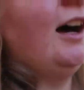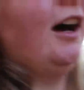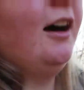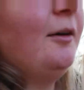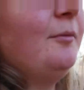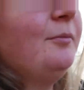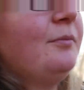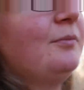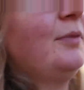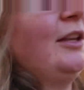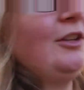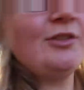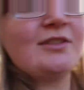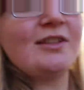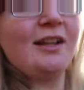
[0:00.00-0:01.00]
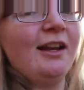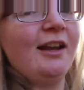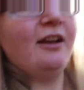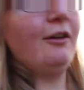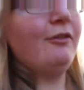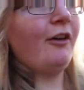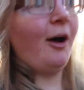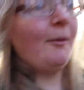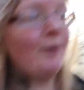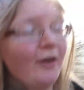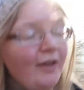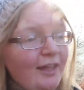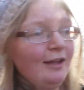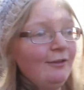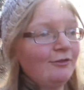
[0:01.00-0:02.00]
But interestingly enough, I'm
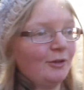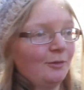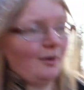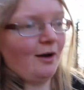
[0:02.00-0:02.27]
not here for the